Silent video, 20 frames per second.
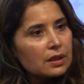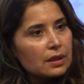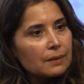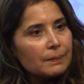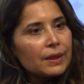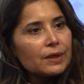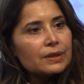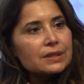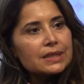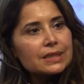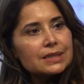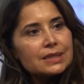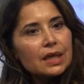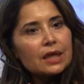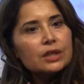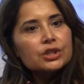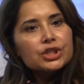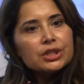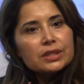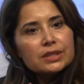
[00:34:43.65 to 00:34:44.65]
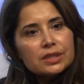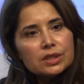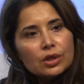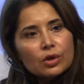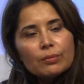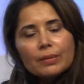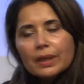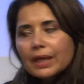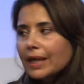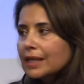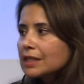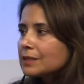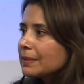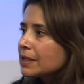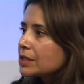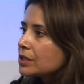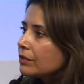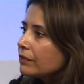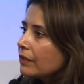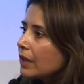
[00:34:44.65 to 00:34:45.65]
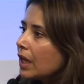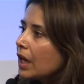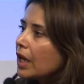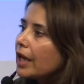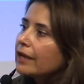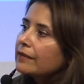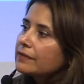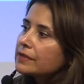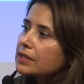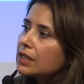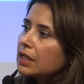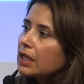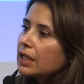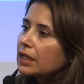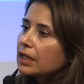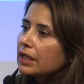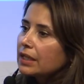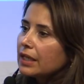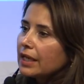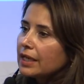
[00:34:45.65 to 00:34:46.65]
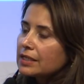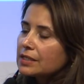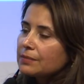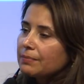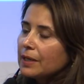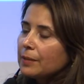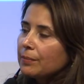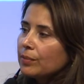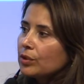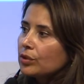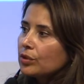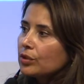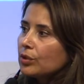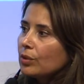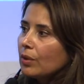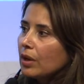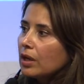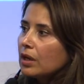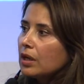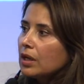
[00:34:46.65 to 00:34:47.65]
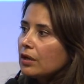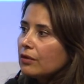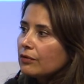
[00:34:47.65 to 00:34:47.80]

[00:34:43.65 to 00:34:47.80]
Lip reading: because it touches so many aspects of our lives that as people who are